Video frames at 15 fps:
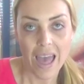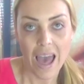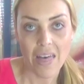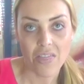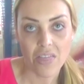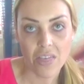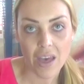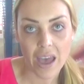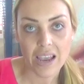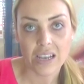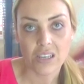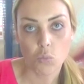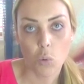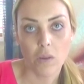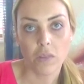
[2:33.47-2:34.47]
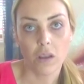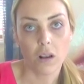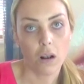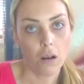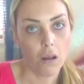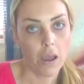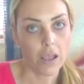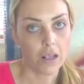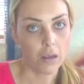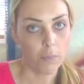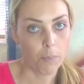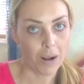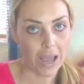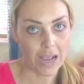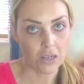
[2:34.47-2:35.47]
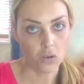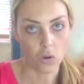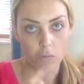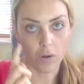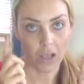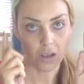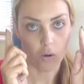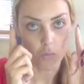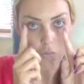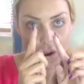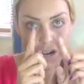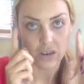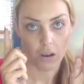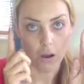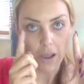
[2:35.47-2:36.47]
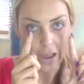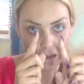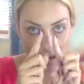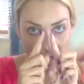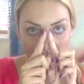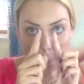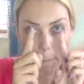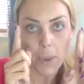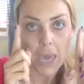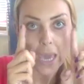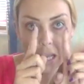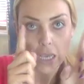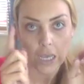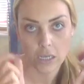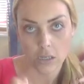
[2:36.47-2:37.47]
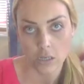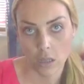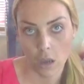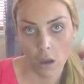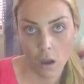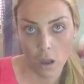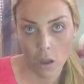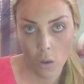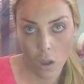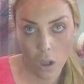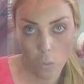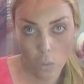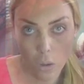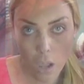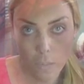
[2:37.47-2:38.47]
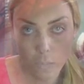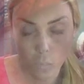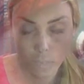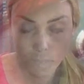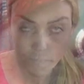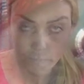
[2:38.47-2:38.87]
And that is when the client complains of like a red eye, like a pink into the whole eyeball.